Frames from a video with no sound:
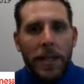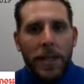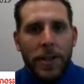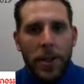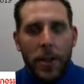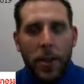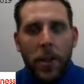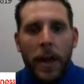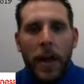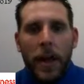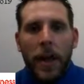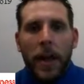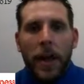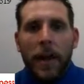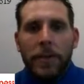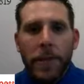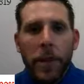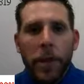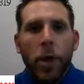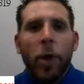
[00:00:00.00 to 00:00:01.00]
So give
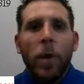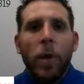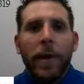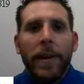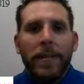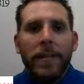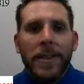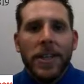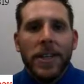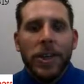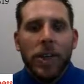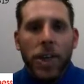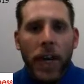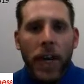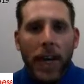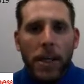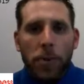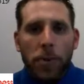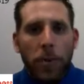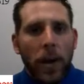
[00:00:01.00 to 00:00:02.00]
us a call, give us a
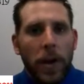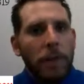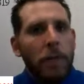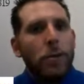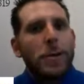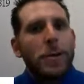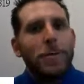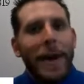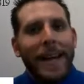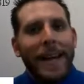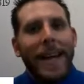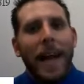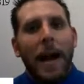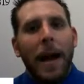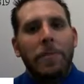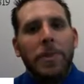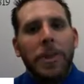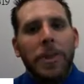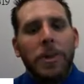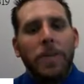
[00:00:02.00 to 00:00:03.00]
chance. We'll give you as many
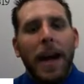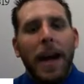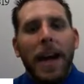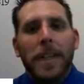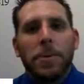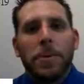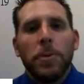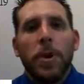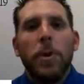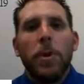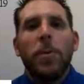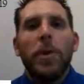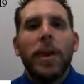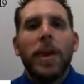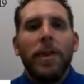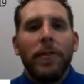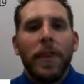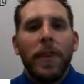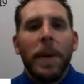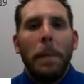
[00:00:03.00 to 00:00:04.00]
options as possible, and we'll
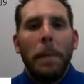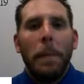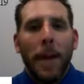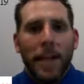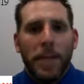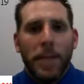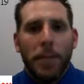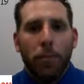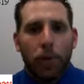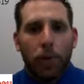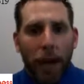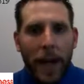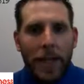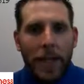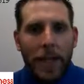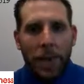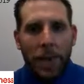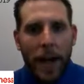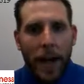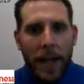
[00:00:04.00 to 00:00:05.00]
give you the best
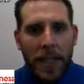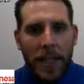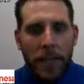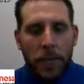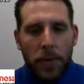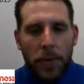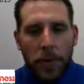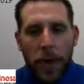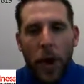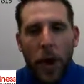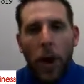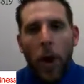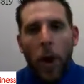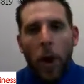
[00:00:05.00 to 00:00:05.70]
price possible.